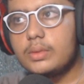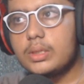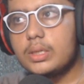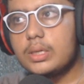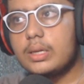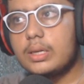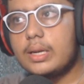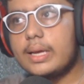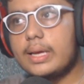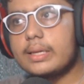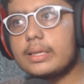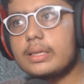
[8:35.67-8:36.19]

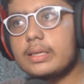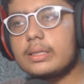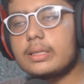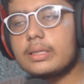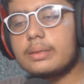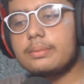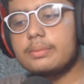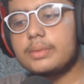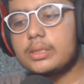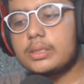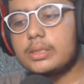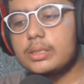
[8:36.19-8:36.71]
like in
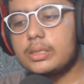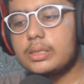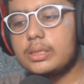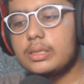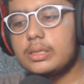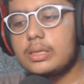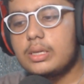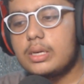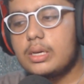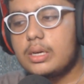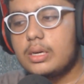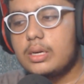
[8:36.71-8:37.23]

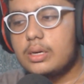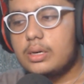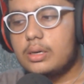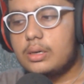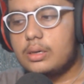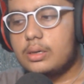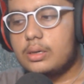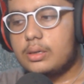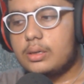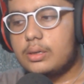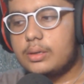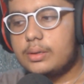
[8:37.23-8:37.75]
chemistry,
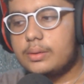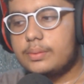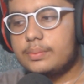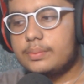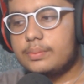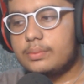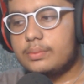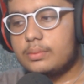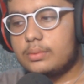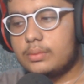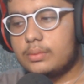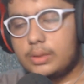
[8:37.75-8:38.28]

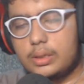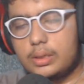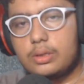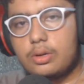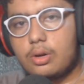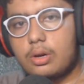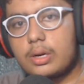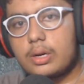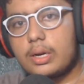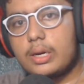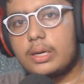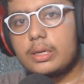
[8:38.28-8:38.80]
in
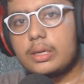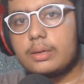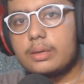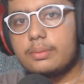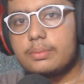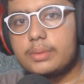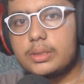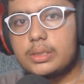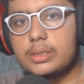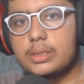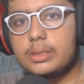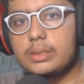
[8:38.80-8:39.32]
organic
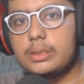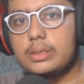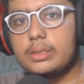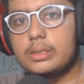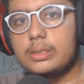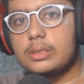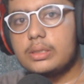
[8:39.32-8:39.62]
chemistry,